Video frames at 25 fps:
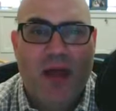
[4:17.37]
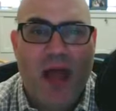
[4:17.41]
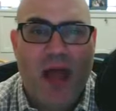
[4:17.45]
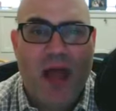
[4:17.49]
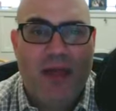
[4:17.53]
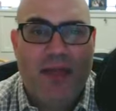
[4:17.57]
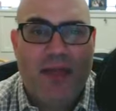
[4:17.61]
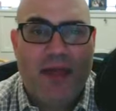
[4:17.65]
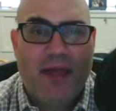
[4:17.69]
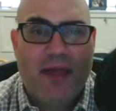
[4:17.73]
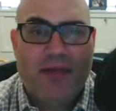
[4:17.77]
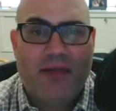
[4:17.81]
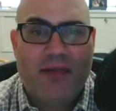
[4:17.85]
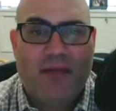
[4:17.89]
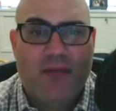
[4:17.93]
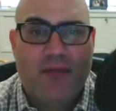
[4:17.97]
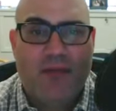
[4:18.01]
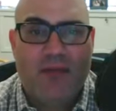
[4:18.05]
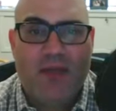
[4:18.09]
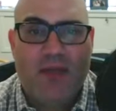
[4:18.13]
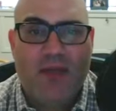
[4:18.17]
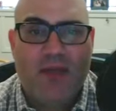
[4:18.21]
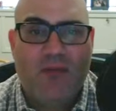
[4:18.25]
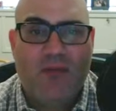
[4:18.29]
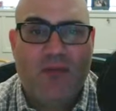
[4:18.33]
And that's
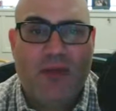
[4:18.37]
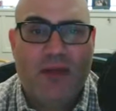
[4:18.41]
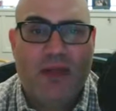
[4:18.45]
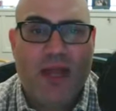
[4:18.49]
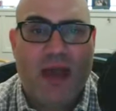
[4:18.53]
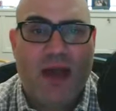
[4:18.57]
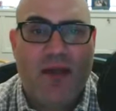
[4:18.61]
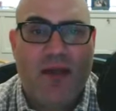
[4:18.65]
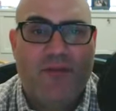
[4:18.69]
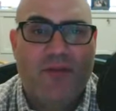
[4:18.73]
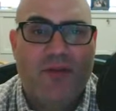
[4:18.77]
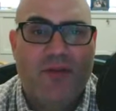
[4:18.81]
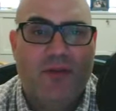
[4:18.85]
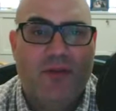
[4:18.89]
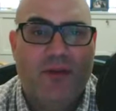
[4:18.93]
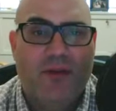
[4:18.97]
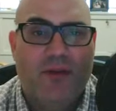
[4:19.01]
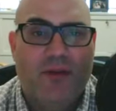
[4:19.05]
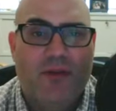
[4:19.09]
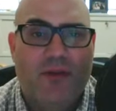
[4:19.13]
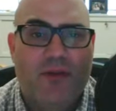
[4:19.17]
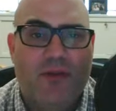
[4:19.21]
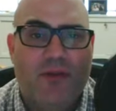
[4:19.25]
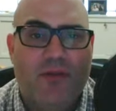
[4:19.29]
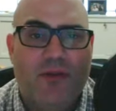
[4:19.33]
something you really have to
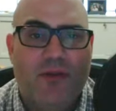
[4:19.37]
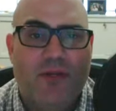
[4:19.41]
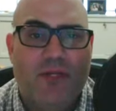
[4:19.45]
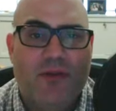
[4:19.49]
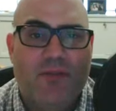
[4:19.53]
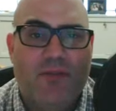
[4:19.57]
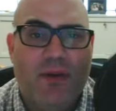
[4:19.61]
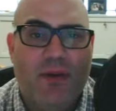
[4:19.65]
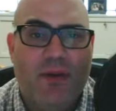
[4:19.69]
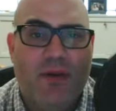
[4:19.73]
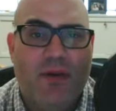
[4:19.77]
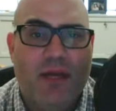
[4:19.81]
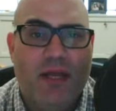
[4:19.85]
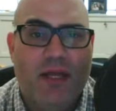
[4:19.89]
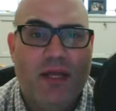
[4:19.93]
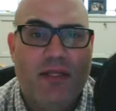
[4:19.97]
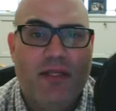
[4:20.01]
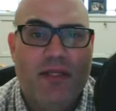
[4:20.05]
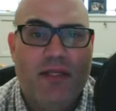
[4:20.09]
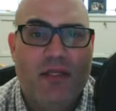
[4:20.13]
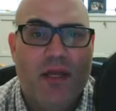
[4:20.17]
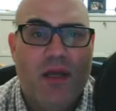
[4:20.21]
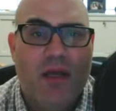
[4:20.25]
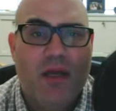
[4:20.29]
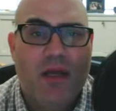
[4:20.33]
learn through
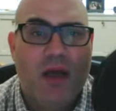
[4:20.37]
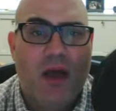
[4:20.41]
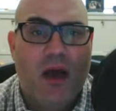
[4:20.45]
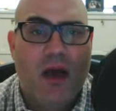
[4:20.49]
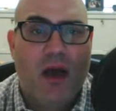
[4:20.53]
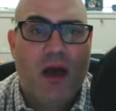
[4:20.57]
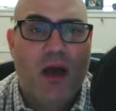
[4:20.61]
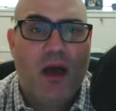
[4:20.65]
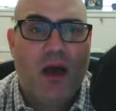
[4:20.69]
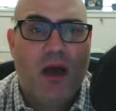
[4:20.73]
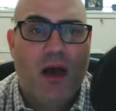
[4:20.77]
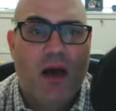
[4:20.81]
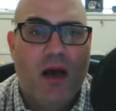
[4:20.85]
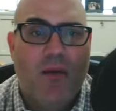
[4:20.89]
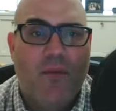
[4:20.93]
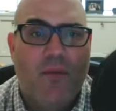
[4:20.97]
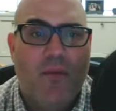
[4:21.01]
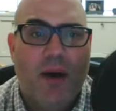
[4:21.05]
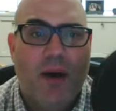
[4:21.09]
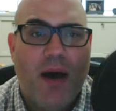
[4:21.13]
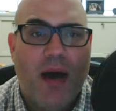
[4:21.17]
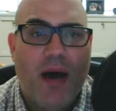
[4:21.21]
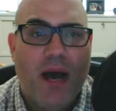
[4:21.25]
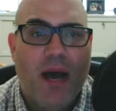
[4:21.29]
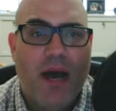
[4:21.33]
experience
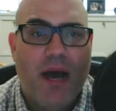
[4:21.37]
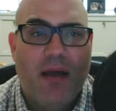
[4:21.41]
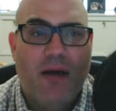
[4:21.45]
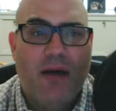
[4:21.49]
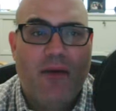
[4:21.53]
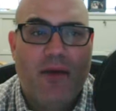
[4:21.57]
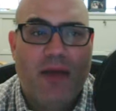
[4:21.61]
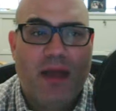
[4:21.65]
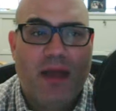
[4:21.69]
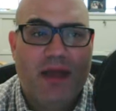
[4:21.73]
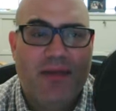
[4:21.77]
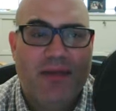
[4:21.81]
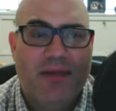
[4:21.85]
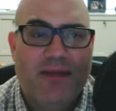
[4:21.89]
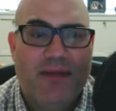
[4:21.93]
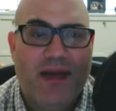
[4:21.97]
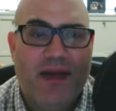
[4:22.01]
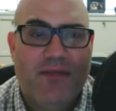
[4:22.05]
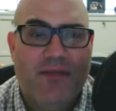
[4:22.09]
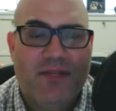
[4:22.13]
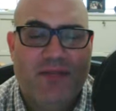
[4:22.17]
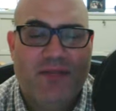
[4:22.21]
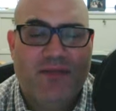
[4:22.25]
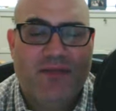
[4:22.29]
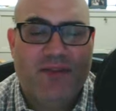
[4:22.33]
okay, now
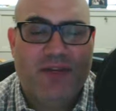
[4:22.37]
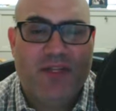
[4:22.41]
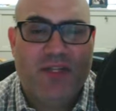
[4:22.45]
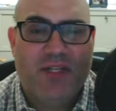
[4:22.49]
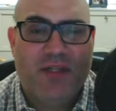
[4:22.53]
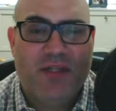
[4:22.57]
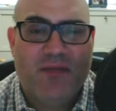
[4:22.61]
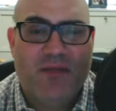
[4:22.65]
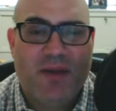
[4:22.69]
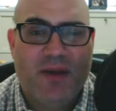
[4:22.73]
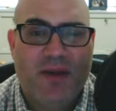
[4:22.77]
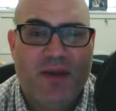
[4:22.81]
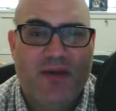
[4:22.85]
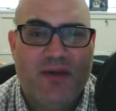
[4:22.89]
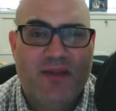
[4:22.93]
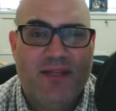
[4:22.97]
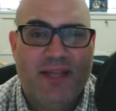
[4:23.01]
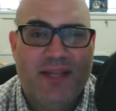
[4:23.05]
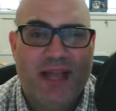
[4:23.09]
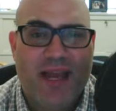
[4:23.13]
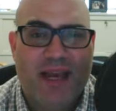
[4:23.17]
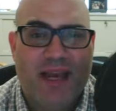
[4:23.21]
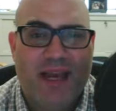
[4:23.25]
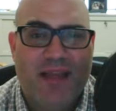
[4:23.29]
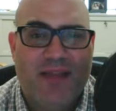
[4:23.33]
this fidget spinner is
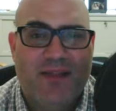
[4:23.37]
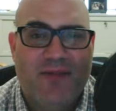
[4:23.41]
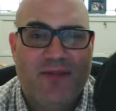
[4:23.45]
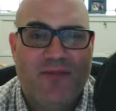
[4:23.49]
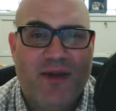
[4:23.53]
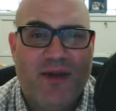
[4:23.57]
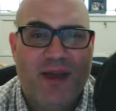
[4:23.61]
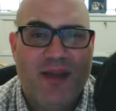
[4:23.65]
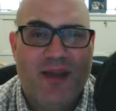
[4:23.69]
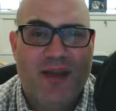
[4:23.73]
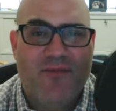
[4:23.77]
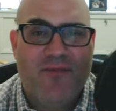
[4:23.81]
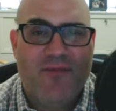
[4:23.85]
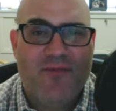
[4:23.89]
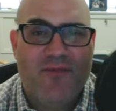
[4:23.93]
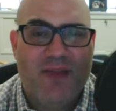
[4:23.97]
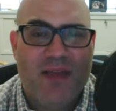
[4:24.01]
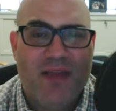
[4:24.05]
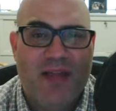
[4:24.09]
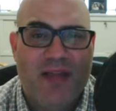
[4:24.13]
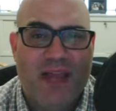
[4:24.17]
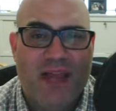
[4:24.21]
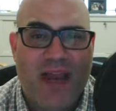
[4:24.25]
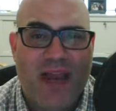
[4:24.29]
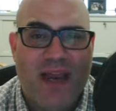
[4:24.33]
getting in the way of
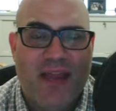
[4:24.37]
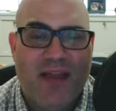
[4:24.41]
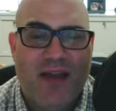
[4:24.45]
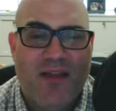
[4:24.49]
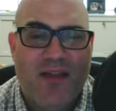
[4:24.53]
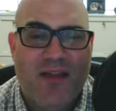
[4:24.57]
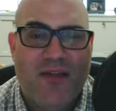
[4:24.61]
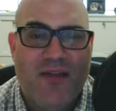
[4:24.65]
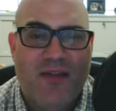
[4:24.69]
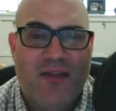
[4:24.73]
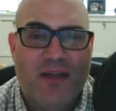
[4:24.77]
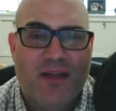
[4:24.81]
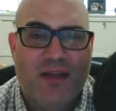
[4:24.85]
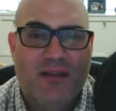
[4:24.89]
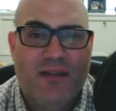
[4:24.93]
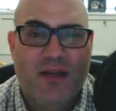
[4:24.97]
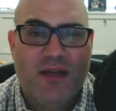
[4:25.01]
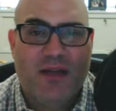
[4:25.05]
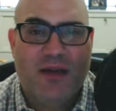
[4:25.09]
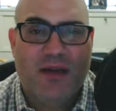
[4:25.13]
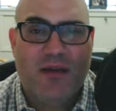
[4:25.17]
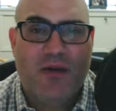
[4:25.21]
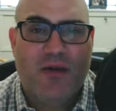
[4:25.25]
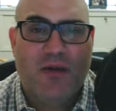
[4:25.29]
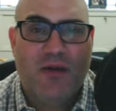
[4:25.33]
me getting other things
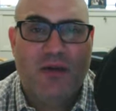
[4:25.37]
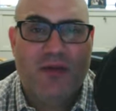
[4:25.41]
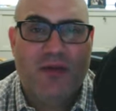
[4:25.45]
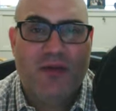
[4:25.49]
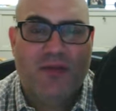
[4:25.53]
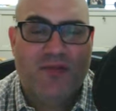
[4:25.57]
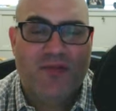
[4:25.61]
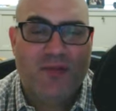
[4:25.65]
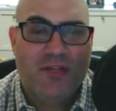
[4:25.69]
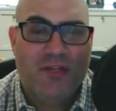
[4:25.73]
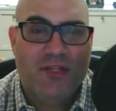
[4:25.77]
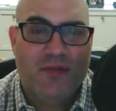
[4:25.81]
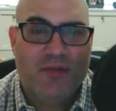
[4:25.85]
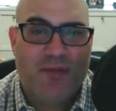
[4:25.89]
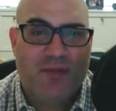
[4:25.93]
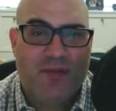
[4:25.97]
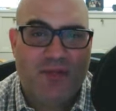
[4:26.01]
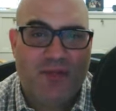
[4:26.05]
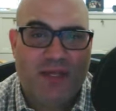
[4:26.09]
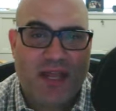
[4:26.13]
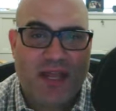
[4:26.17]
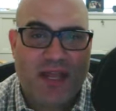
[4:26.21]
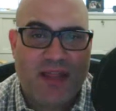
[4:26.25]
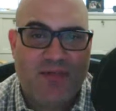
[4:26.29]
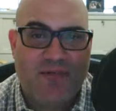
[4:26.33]
done, or this fidget spinner is
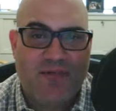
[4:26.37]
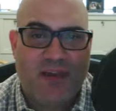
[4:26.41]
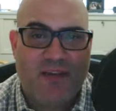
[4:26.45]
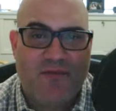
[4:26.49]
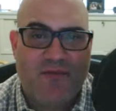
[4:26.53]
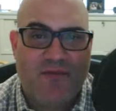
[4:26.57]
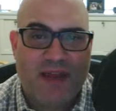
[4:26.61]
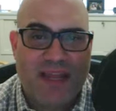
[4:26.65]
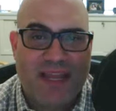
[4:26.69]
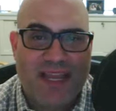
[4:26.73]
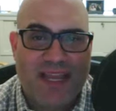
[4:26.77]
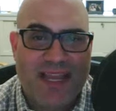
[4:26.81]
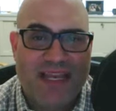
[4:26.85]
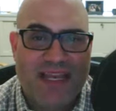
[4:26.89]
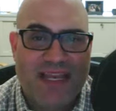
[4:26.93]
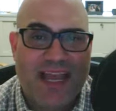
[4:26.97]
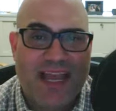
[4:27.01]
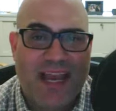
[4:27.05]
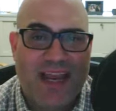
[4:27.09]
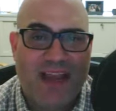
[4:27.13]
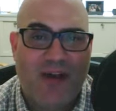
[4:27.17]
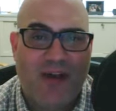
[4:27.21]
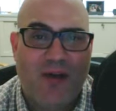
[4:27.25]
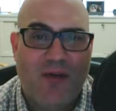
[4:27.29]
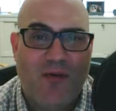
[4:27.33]
getting in the way of my kid
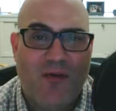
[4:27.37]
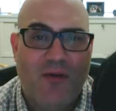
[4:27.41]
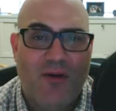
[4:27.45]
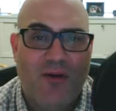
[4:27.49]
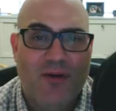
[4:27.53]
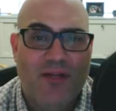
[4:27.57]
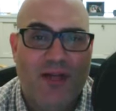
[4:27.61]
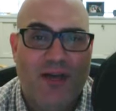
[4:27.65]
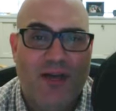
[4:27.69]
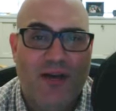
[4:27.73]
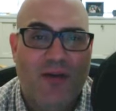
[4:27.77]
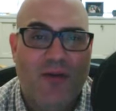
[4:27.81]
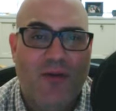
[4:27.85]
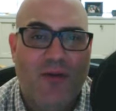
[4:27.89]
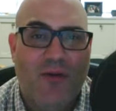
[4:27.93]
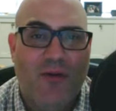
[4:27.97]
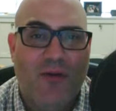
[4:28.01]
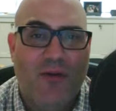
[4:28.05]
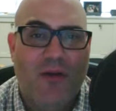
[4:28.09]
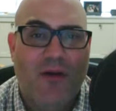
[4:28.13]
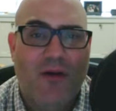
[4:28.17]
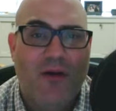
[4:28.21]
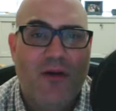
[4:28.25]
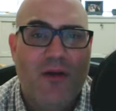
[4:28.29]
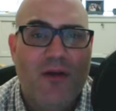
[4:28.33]
getting homework done or